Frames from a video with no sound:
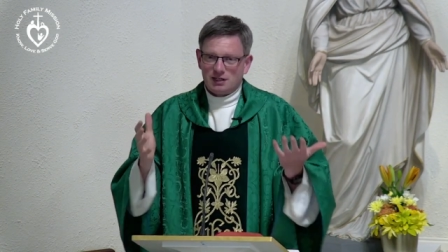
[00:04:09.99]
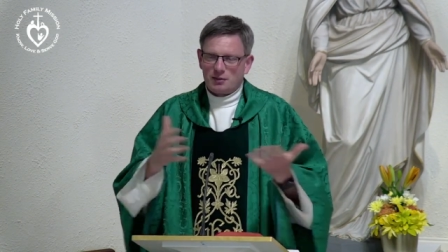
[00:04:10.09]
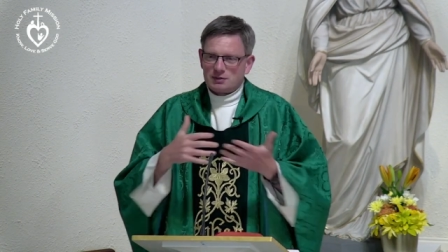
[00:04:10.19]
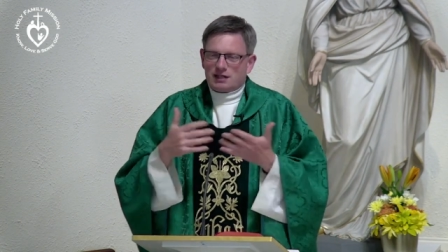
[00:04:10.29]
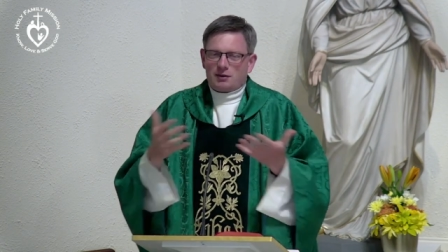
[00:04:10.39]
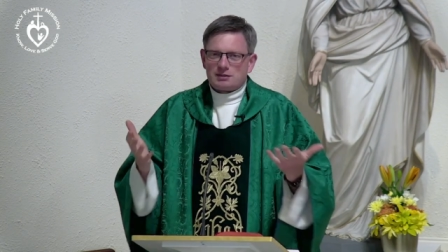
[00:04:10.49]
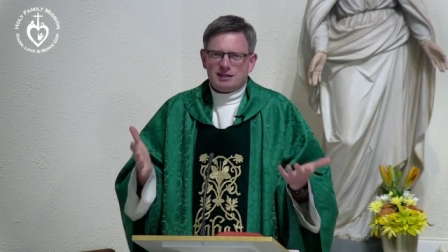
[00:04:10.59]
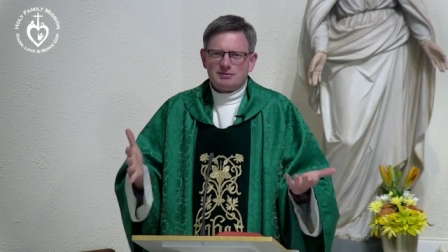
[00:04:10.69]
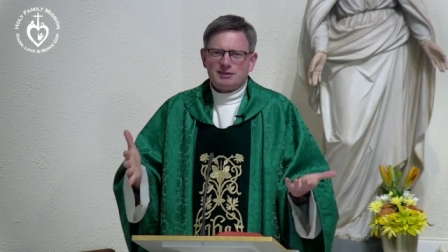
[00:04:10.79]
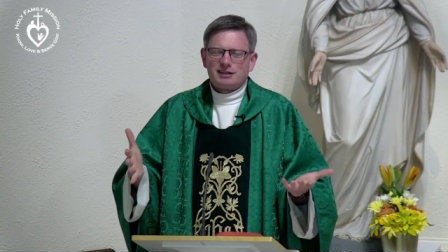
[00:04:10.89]
I was, I was
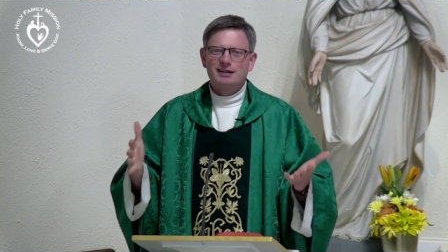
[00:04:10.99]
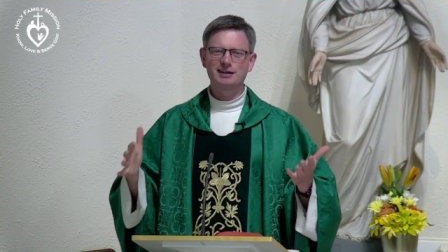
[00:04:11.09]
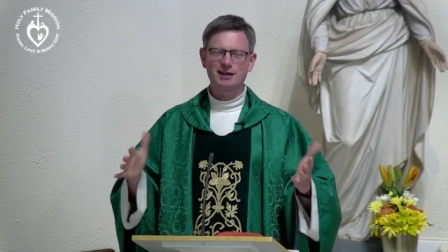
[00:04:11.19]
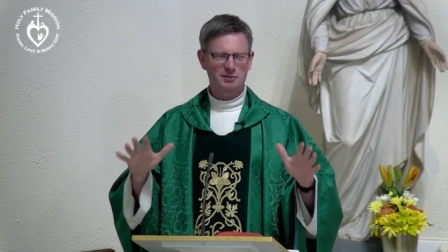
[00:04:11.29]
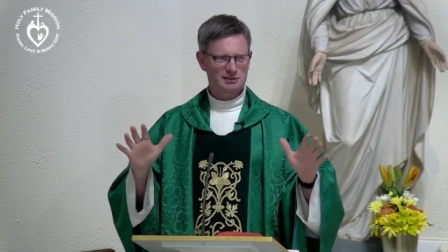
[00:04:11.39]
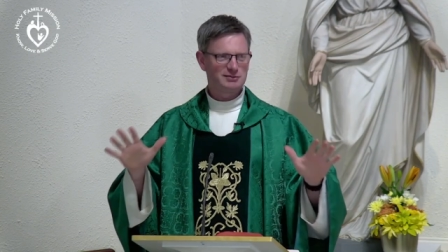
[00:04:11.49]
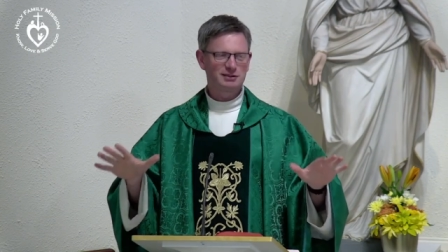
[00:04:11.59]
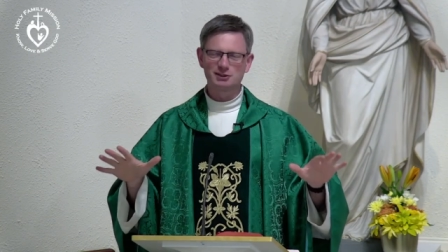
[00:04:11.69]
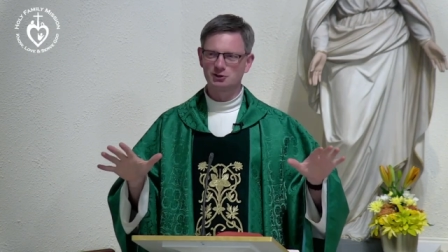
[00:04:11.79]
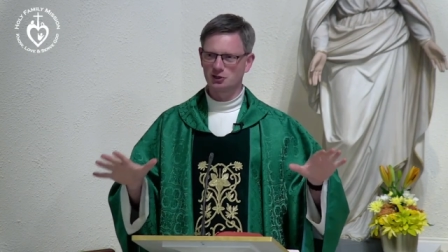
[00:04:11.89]
living the li I was living
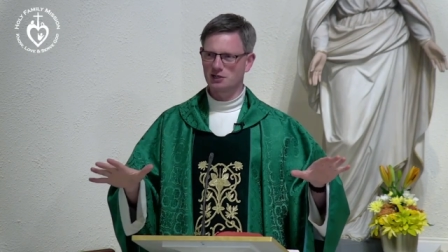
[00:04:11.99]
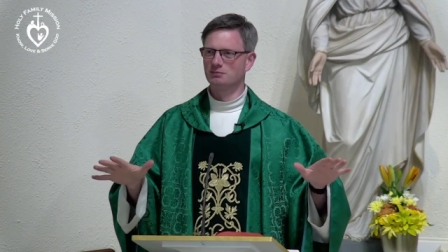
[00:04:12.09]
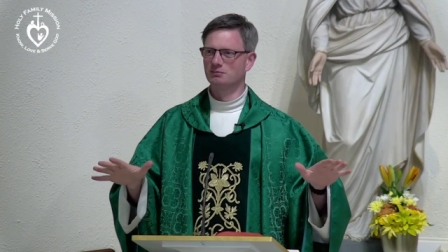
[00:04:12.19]
the dream,